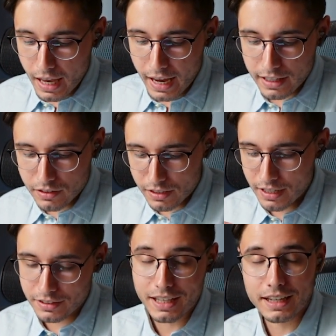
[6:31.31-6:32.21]
And
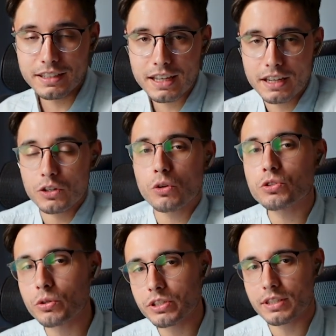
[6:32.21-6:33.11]
the idea here
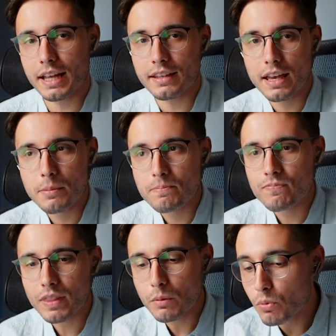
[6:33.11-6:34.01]
also is that
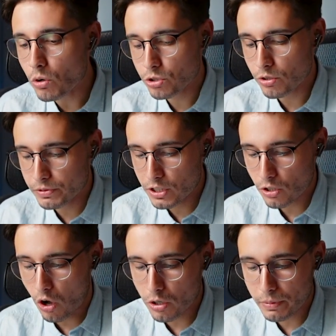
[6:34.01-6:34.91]
most of these
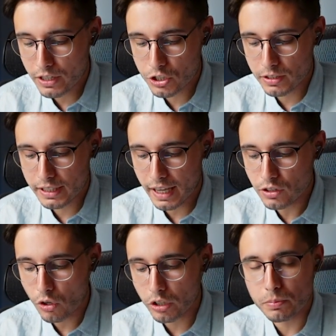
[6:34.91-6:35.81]
automation
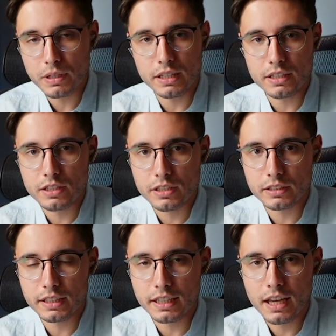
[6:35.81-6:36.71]
cannot be
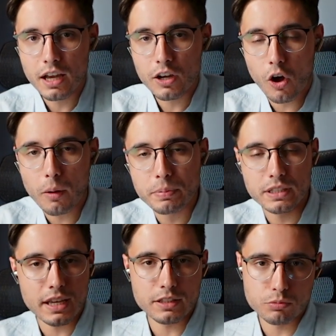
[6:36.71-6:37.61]
easily
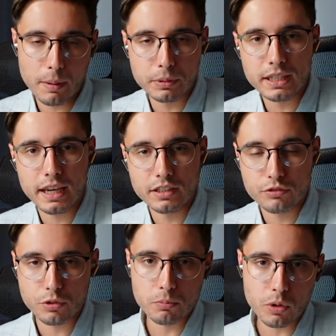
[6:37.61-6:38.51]
copied and replicated
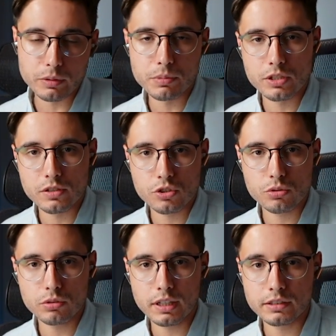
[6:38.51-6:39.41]
from one business
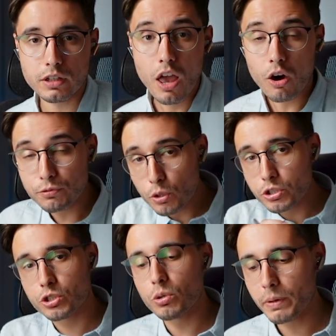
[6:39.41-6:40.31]
to another. Of
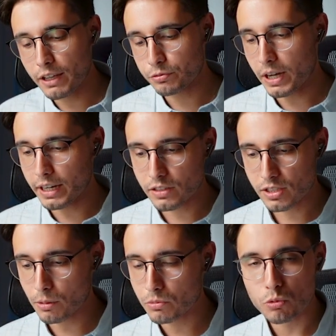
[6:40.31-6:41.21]
course, you may find
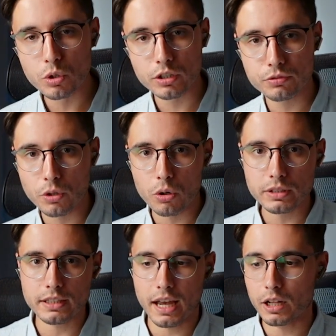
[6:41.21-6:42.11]
some workflow
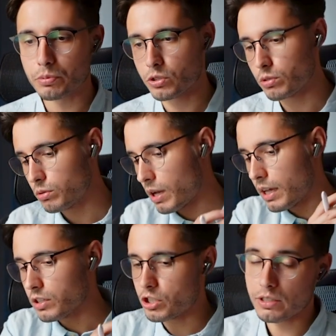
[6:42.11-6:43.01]
that helps you
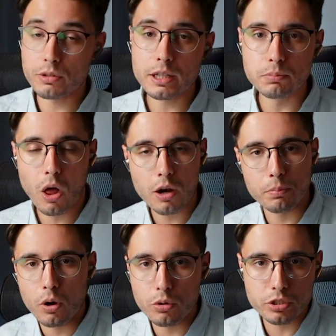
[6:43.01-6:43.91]
generate blog
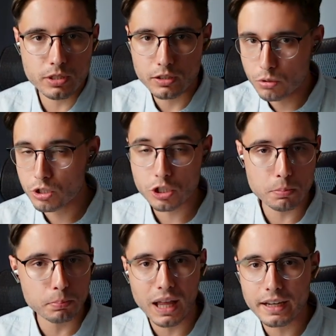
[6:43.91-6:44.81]
posts and you
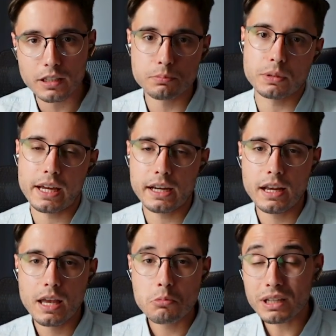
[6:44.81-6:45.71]
just plug and play.
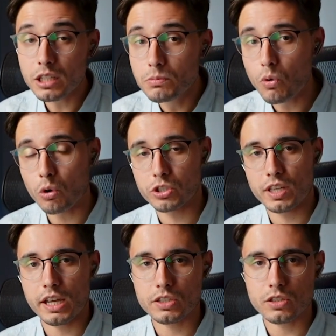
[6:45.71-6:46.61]
But in most
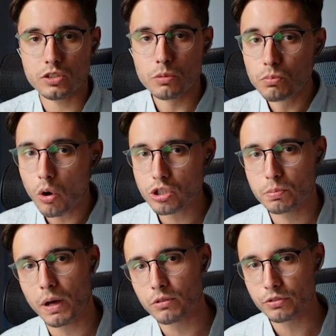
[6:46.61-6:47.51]
cases, the most
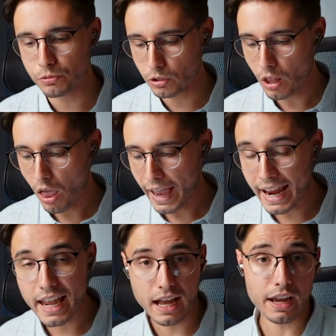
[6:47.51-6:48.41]
powerful
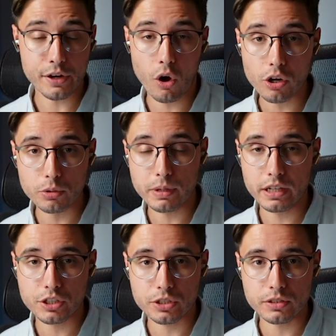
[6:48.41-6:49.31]
AI
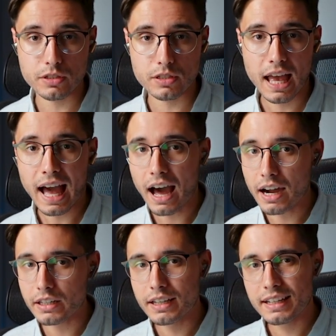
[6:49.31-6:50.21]
automations
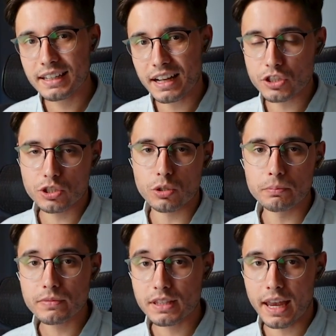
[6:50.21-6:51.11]
are
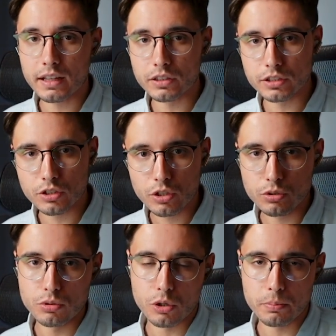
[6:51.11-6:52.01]
custom tailored
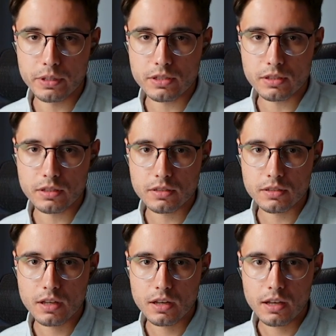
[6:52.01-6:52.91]
to your business.
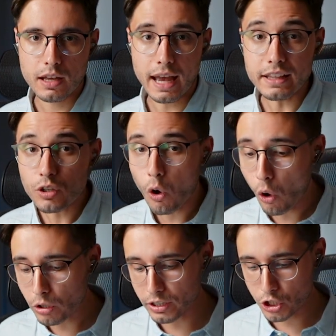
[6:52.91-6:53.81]
And the
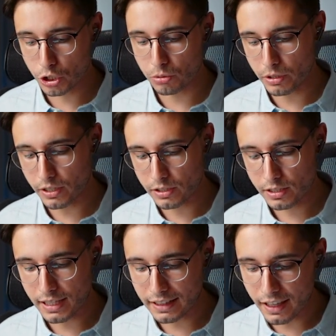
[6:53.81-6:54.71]
whole issue is
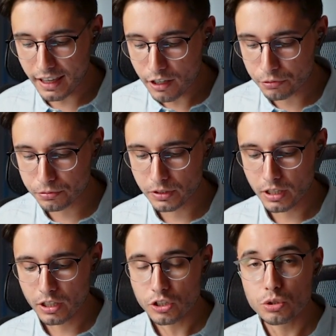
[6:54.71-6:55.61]
that if
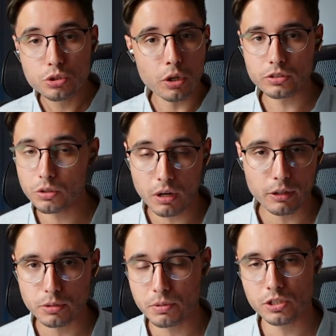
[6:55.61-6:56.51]
you don't know how
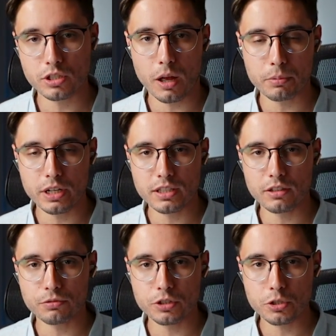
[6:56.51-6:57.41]
the business operates in
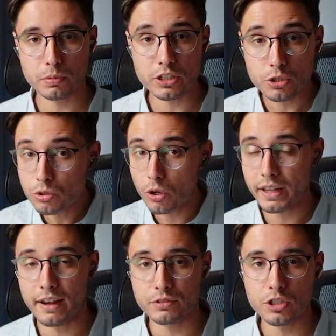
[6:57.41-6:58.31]
the first place, you don't
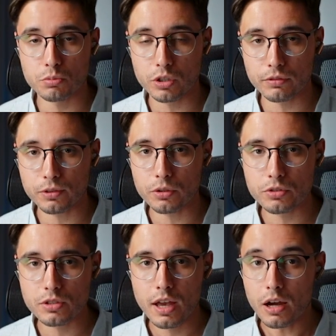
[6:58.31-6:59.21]
have these
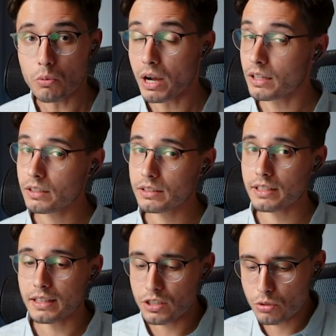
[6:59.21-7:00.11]
workflows, well,
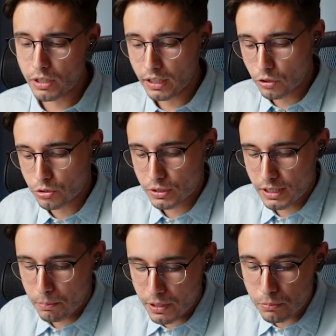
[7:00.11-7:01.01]
then you cannot
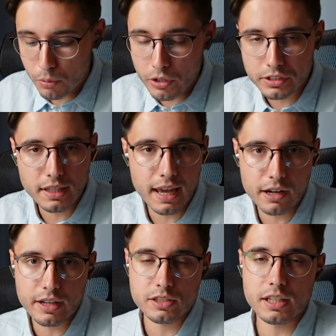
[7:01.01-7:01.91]
really pinpoint the
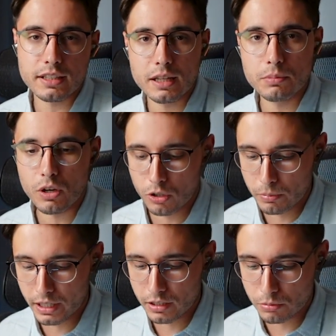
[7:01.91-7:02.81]
areas that can be
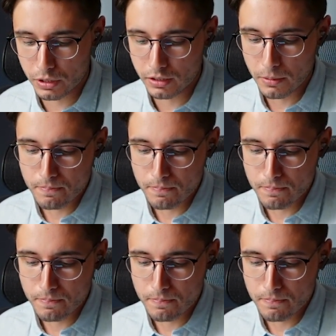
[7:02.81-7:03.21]
automated with